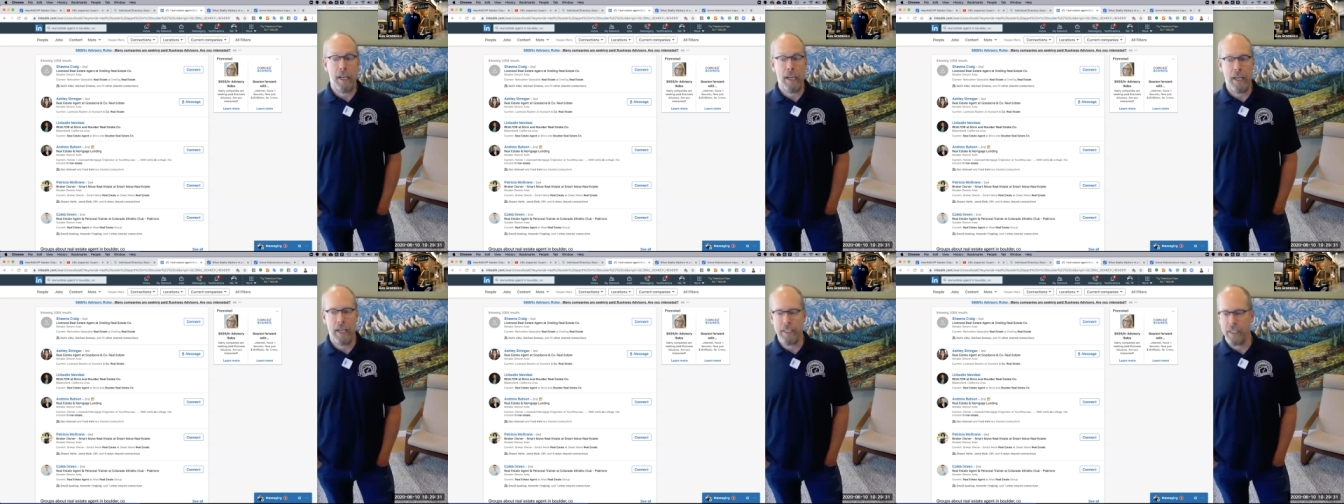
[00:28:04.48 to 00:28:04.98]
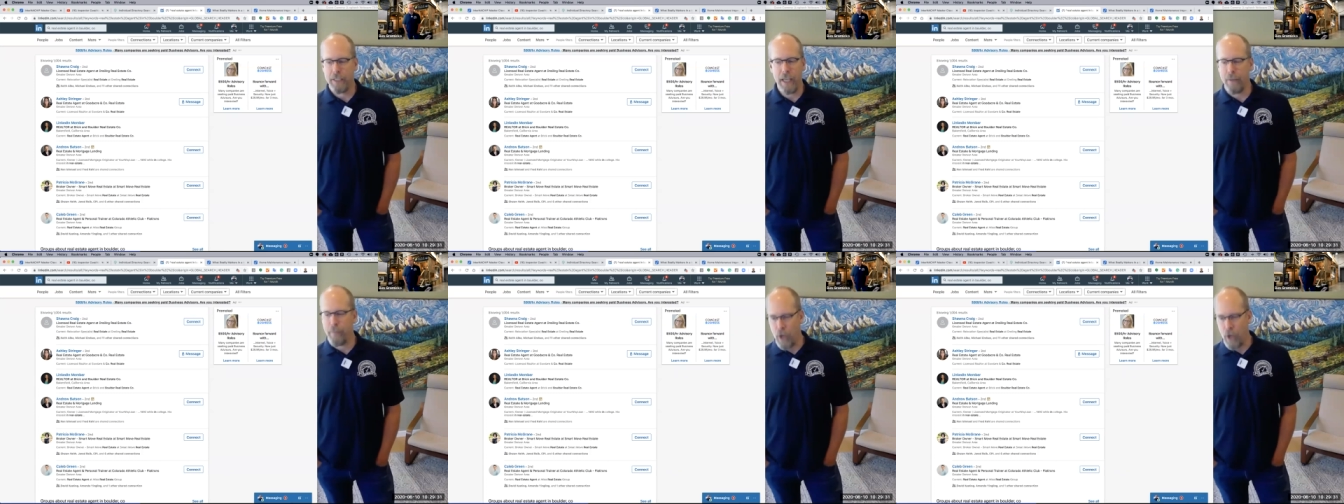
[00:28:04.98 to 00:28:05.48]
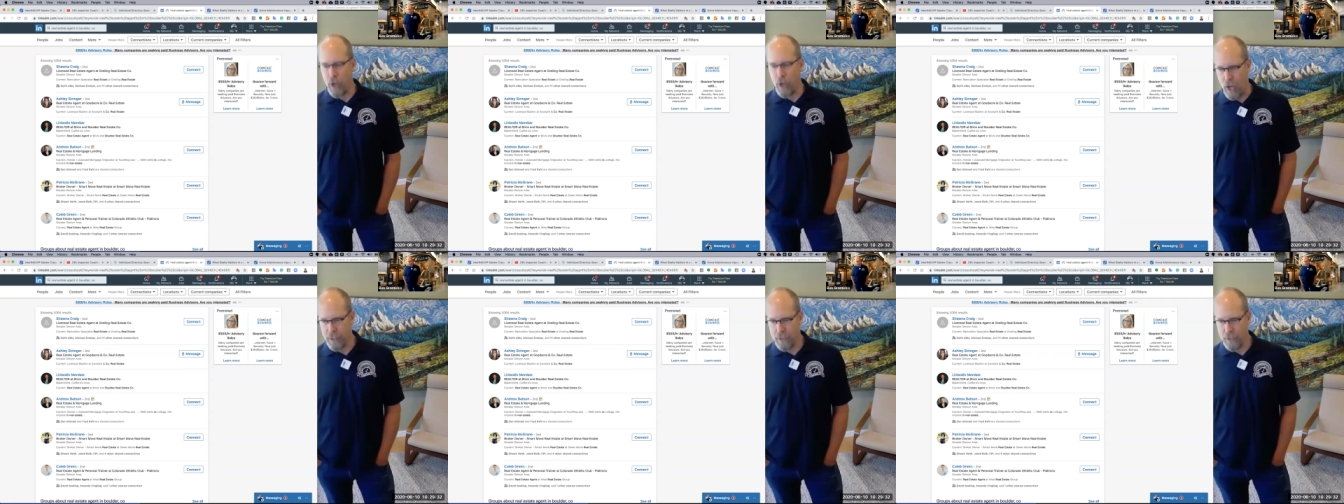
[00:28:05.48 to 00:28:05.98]
is the same
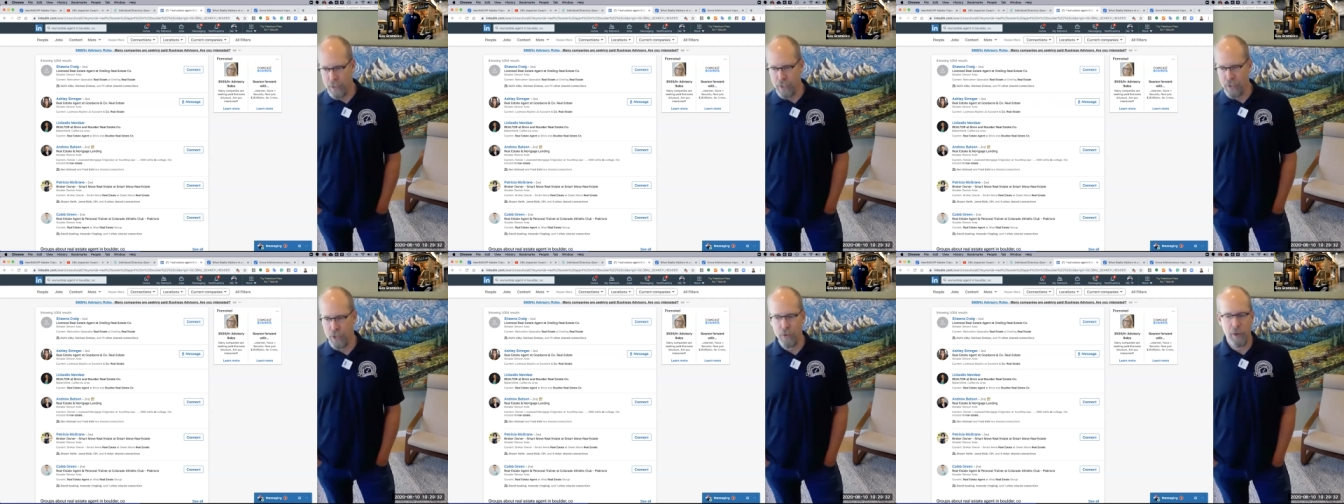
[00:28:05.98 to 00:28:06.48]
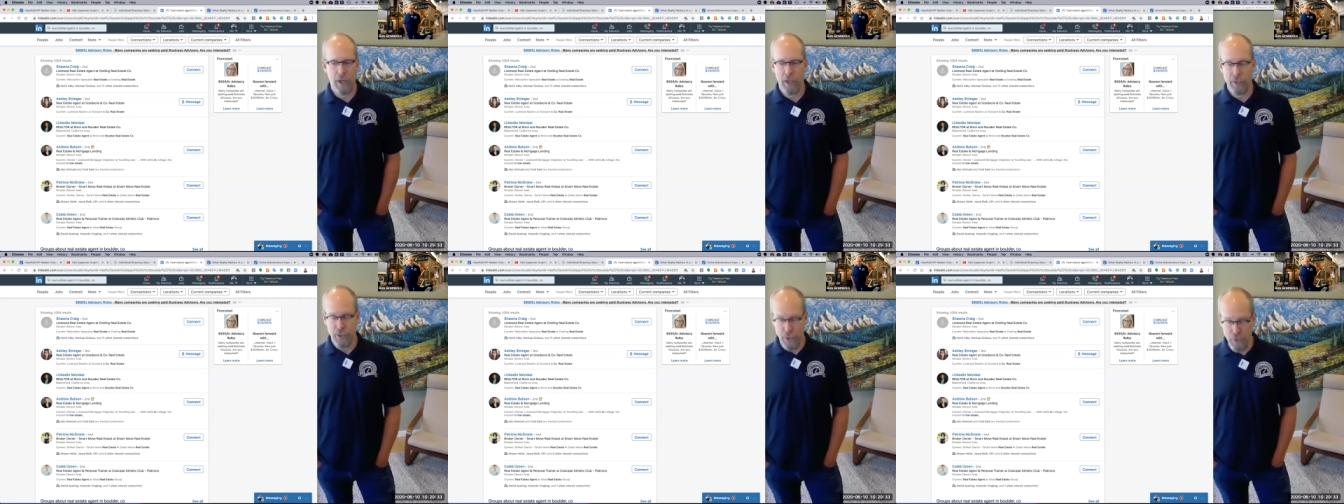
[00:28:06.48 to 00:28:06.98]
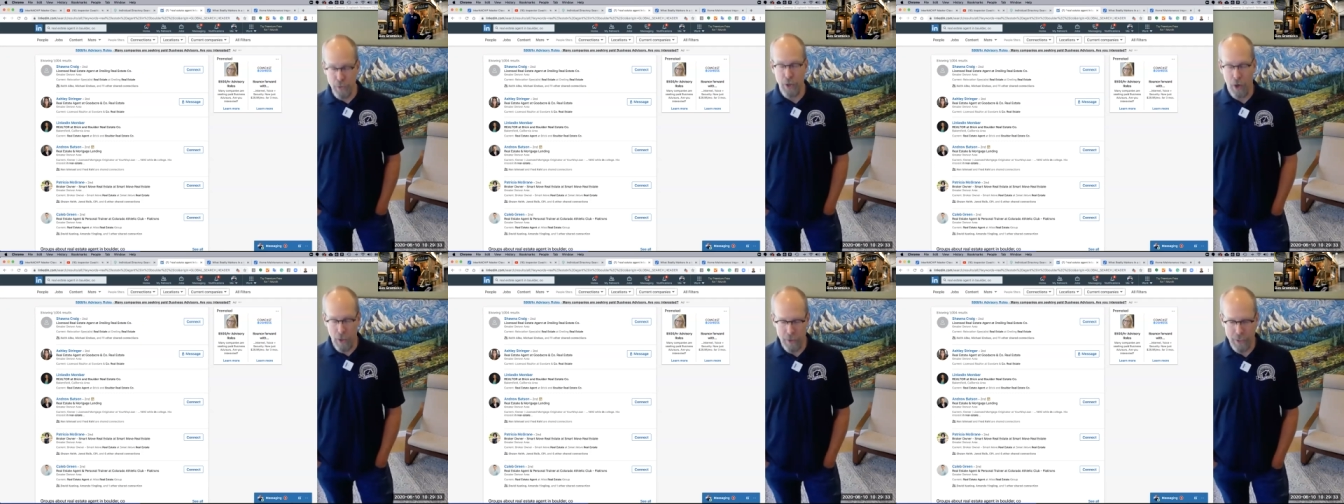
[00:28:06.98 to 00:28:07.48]
cost. It's
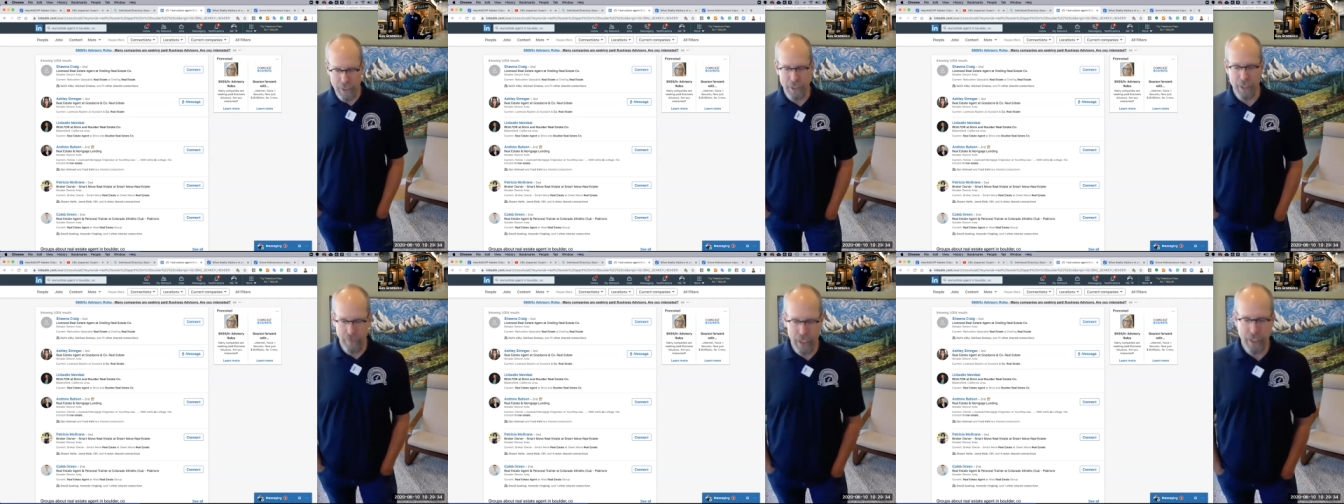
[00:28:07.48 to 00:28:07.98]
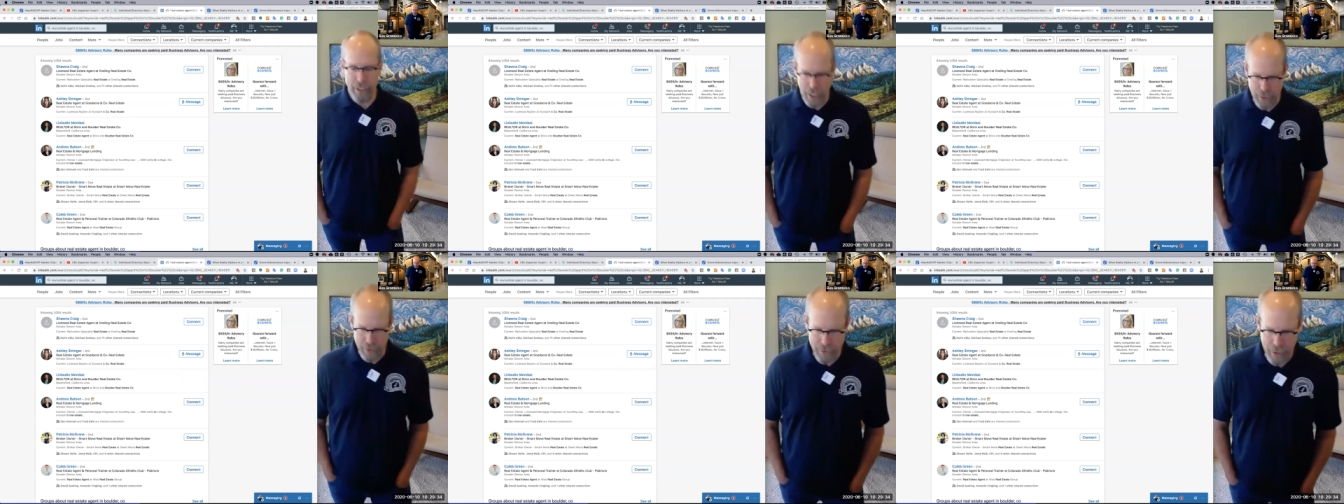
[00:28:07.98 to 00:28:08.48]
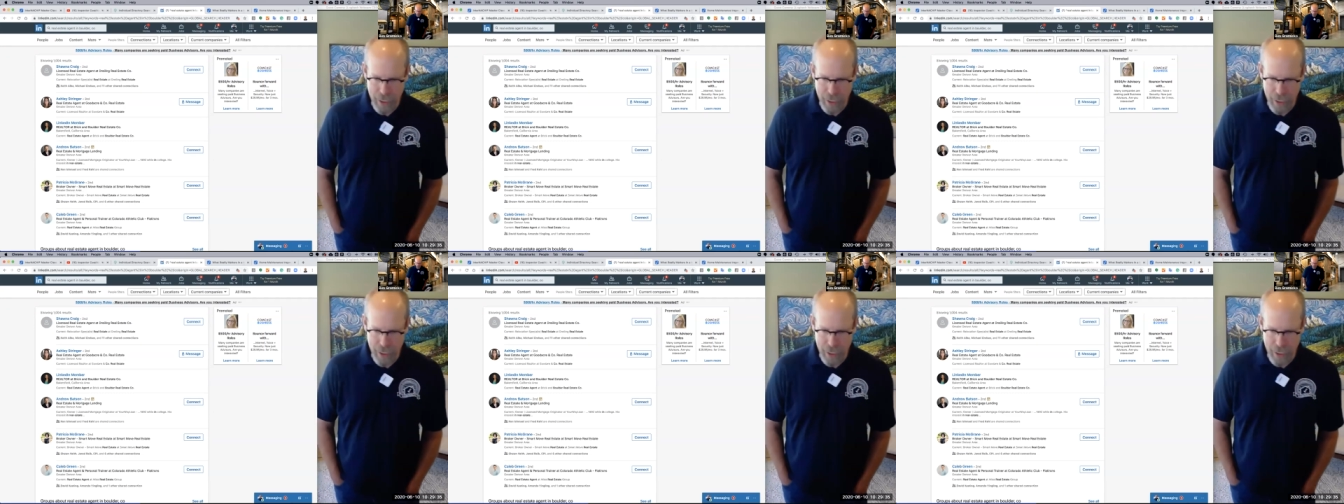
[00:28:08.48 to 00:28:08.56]
$2.70.